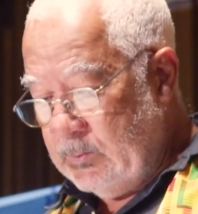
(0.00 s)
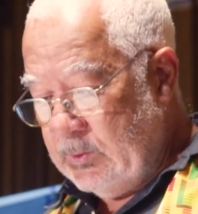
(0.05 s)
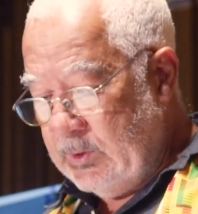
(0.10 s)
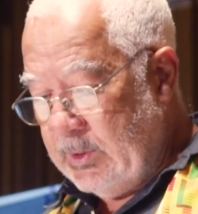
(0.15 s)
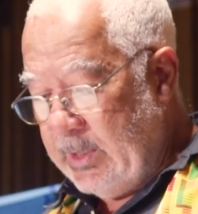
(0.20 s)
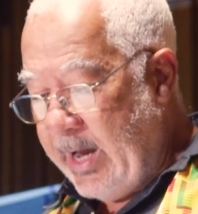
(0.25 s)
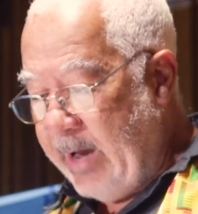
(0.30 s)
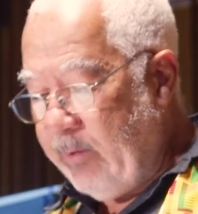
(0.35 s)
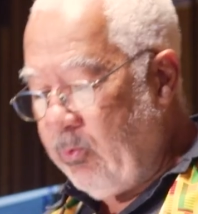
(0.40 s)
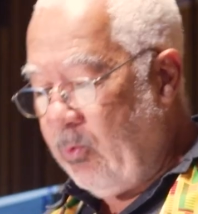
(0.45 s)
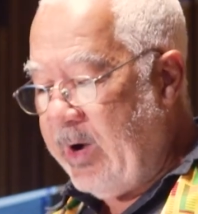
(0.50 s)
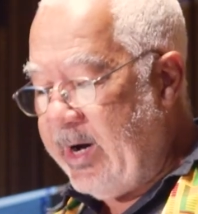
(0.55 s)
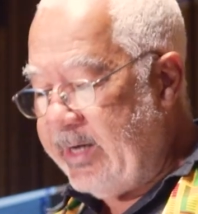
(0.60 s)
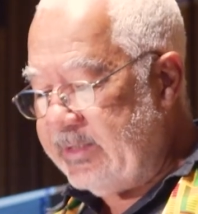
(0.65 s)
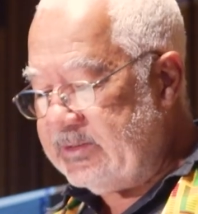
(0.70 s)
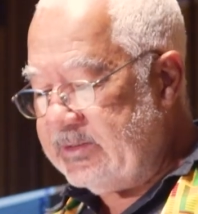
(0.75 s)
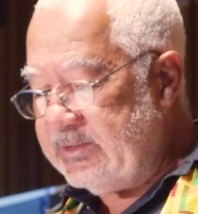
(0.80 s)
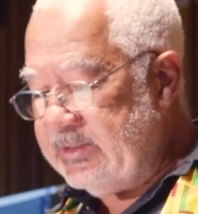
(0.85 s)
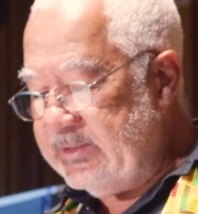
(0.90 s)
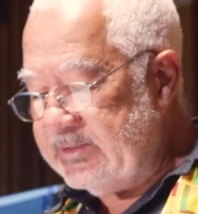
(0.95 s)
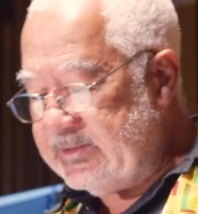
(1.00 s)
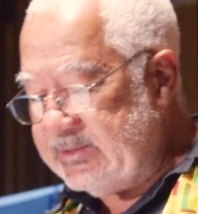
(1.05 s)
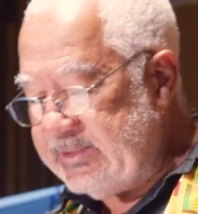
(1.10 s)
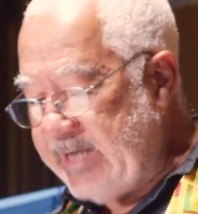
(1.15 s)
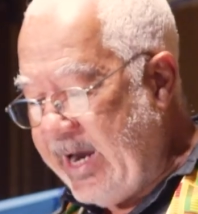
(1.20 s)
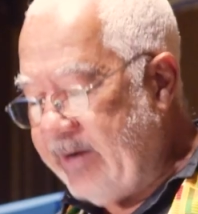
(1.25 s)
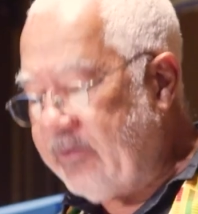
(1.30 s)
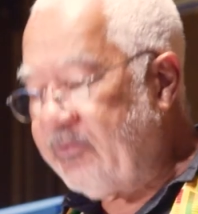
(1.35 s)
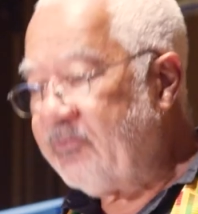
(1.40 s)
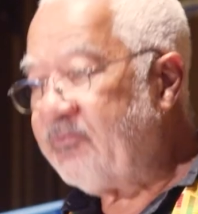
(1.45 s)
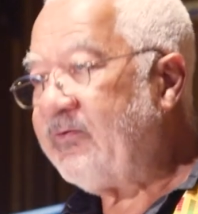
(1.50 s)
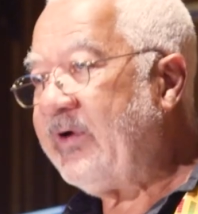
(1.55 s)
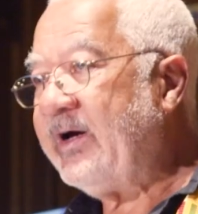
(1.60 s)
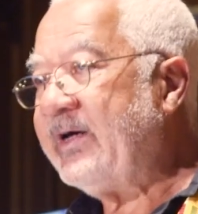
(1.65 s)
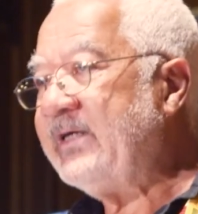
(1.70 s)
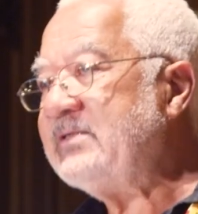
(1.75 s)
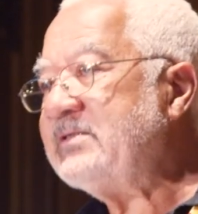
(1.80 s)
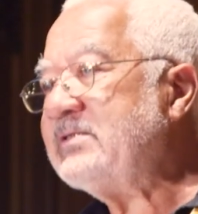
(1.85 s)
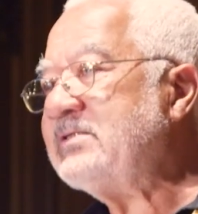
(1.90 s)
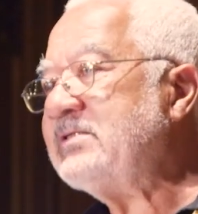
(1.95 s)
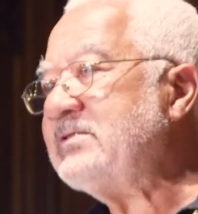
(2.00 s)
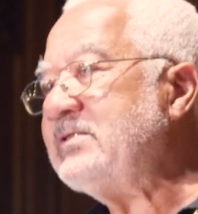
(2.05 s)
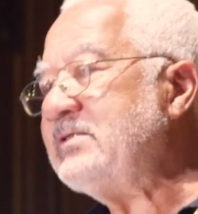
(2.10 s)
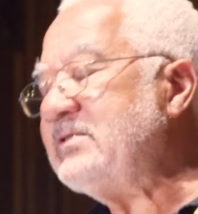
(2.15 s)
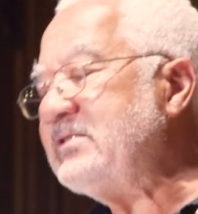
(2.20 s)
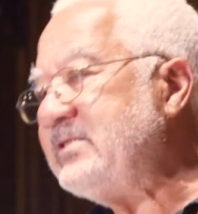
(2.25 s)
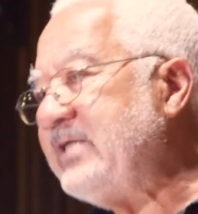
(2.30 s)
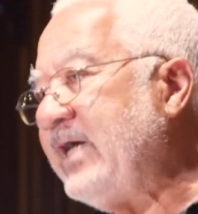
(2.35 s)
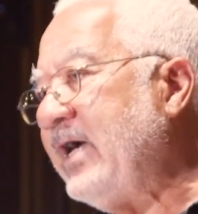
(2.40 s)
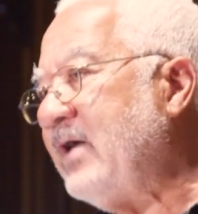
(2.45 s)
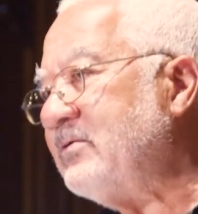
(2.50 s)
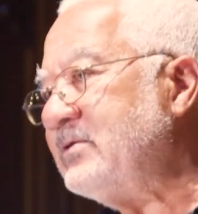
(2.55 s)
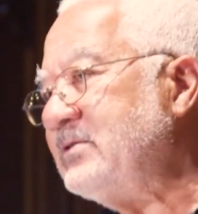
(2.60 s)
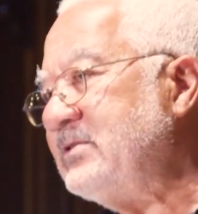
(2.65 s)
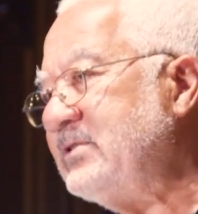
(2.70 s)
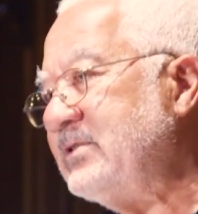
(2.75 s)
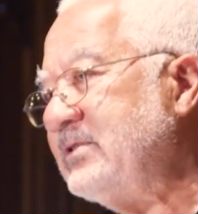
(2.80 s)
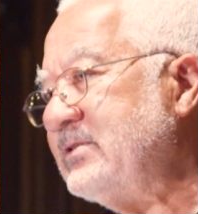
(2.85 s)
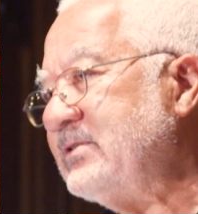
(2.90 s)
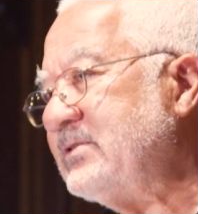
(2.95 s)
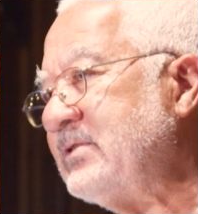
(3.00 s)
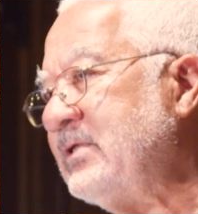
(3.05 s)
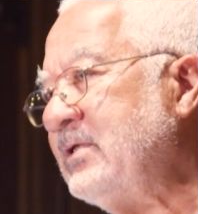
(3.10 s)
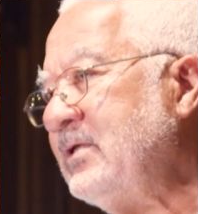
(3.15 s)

I watched his sacrifices and challenges